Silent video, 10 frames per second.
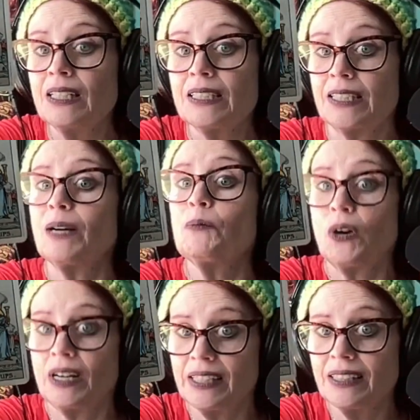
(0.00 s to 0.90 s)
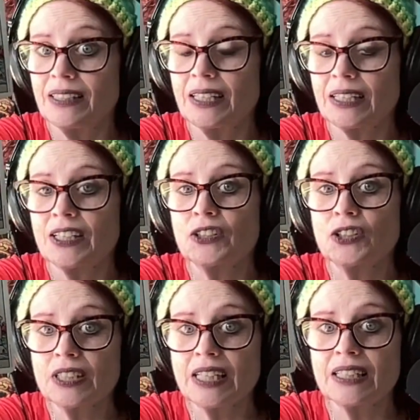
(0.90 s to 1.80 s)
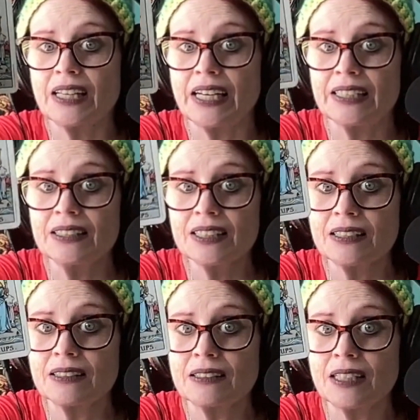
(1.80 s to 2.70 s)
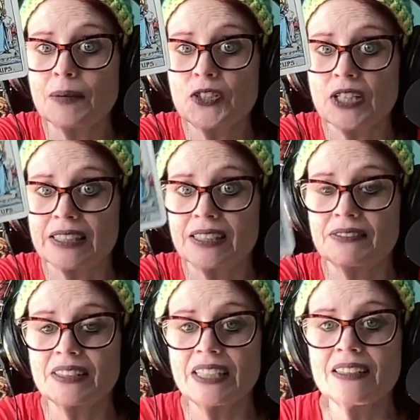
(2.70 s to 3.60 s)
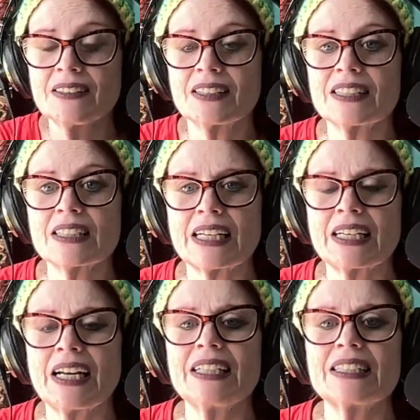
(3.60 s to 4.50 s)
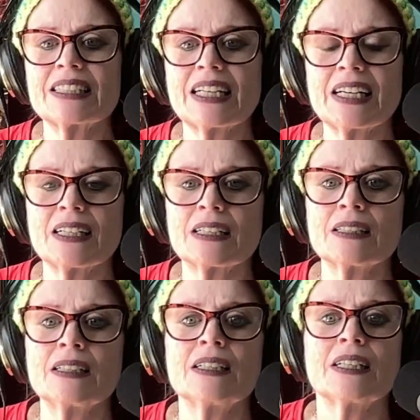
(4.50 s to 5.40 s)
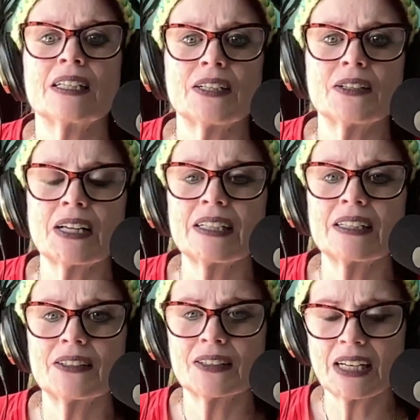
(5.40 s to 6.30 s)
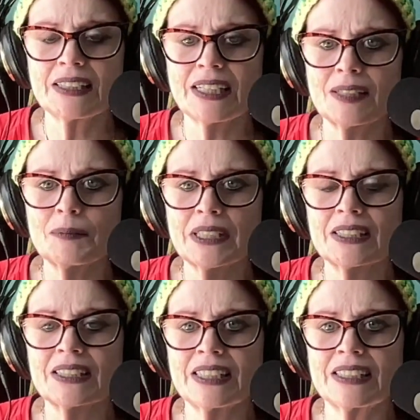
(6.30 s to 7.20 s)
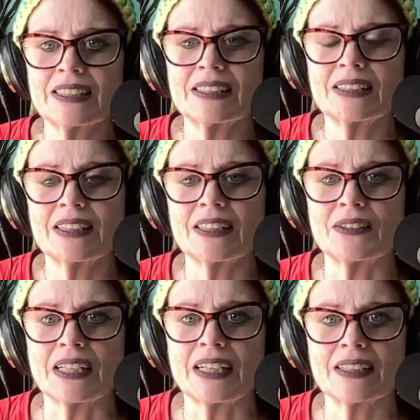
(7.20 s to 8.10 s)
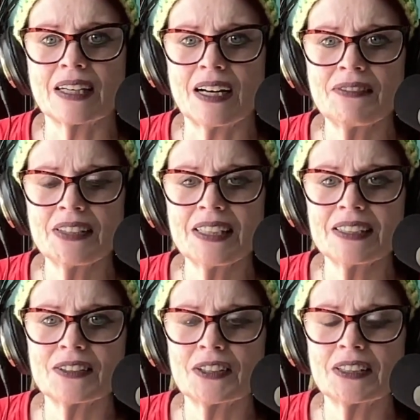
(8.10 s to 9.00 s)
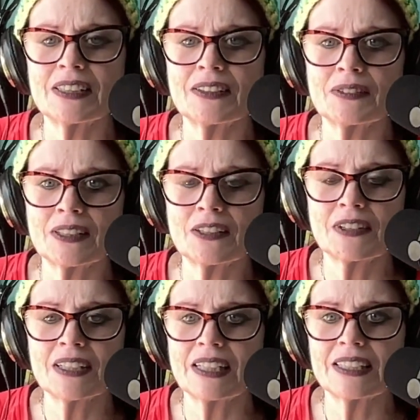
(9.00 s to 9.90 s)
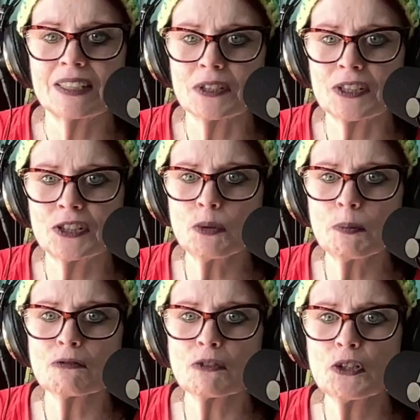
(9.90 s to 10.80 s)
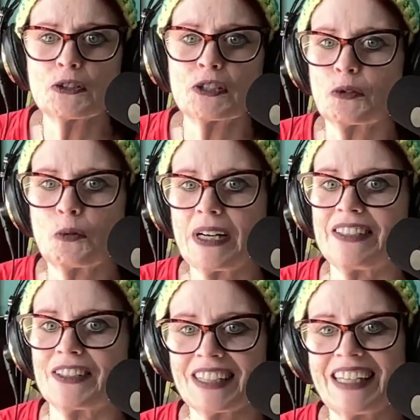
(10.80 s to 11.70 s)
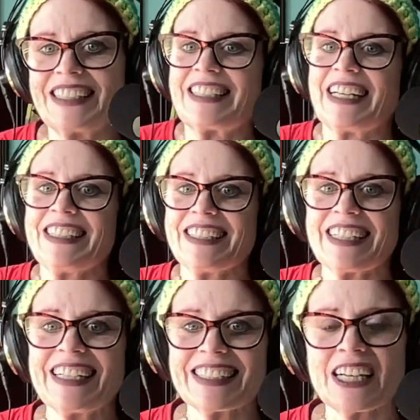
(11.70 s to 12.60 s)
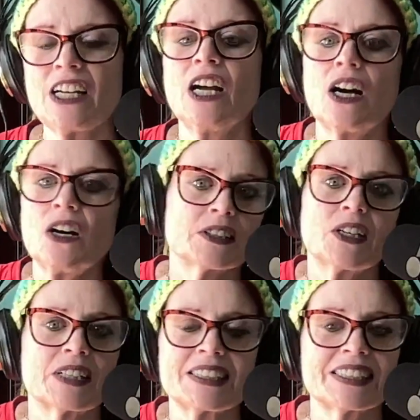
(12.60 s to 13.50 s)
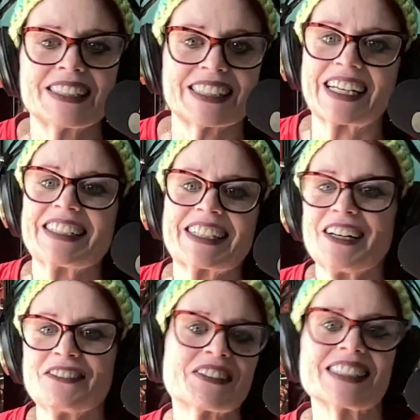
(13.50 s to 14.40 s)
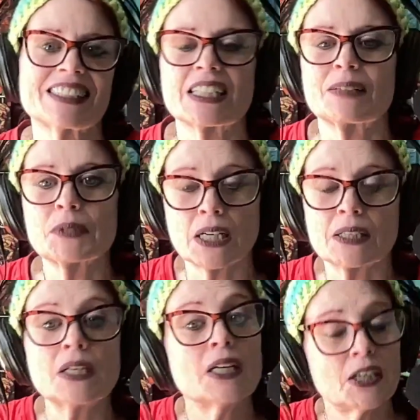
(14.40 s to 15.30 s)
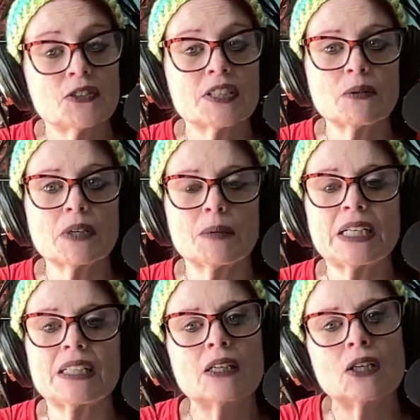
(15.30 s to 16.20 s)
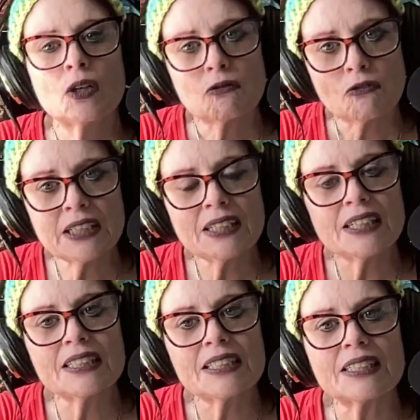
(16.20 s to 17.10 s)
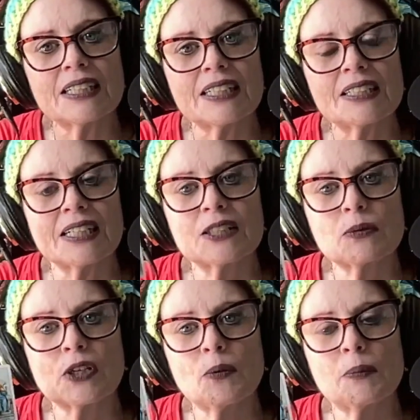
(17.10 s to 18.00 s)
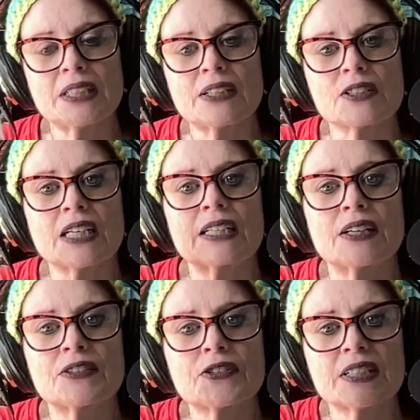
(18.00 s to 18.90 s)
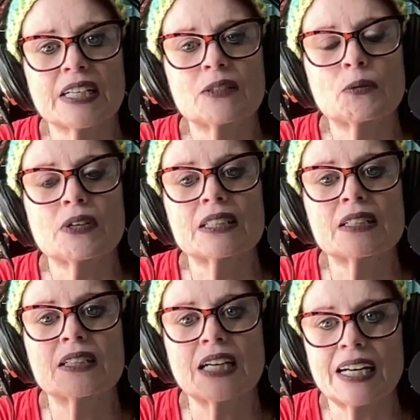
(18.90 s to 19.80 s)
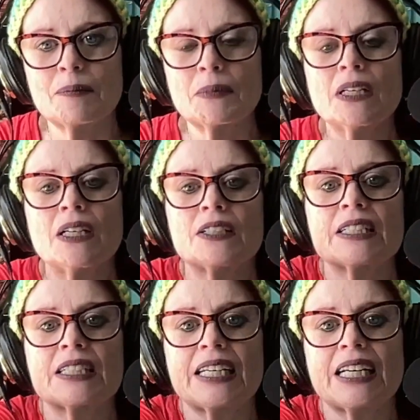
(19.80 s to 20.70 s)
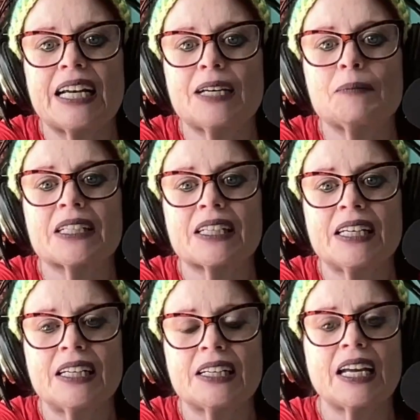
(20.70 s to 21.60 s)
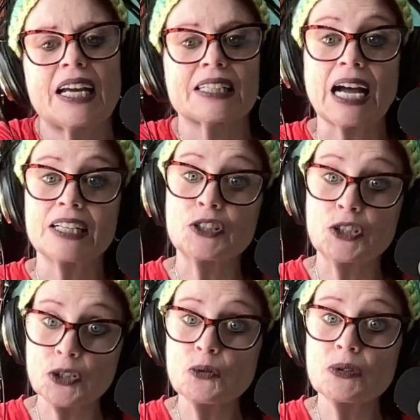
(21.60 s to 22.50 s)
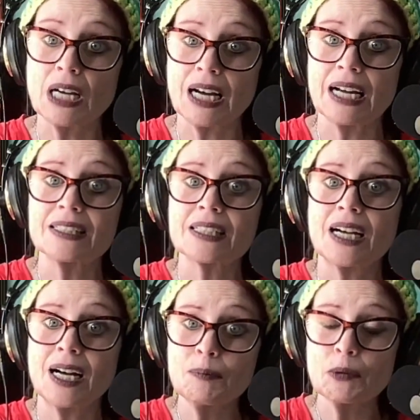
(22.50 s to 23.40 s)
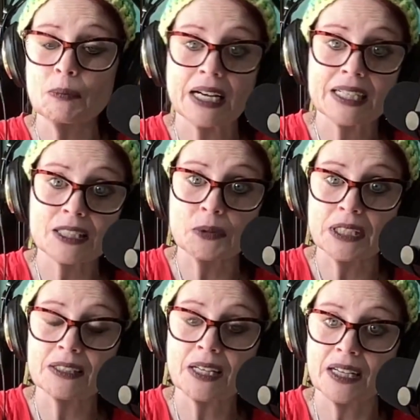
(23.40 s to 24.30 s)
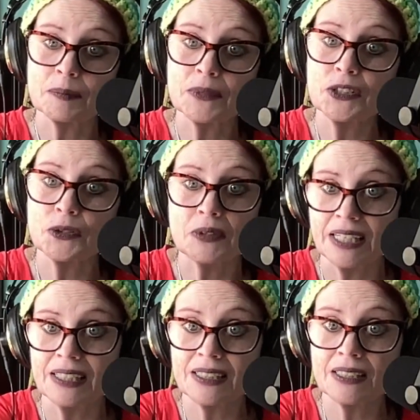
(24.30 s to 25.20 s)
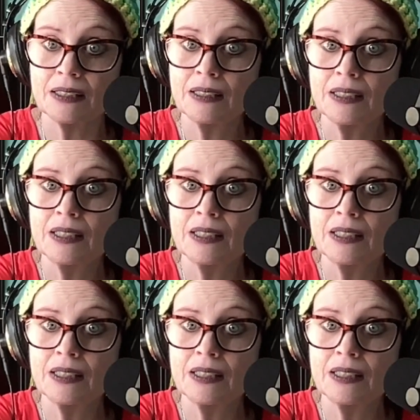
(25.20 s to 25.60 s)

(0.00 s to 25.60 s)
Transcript: Someone that can look at things objectively and say, hey, is that a, you like that because he's, you know, like confident, or you realize he was super rude to the waiter. Like, is that the kind of guy? Oh no, that's not the kind of confidence that I'm talking about. You see what I mean? Really listen to these things with open ears and understand where it's time to say, I am the king and I do not compromise when it comes to this.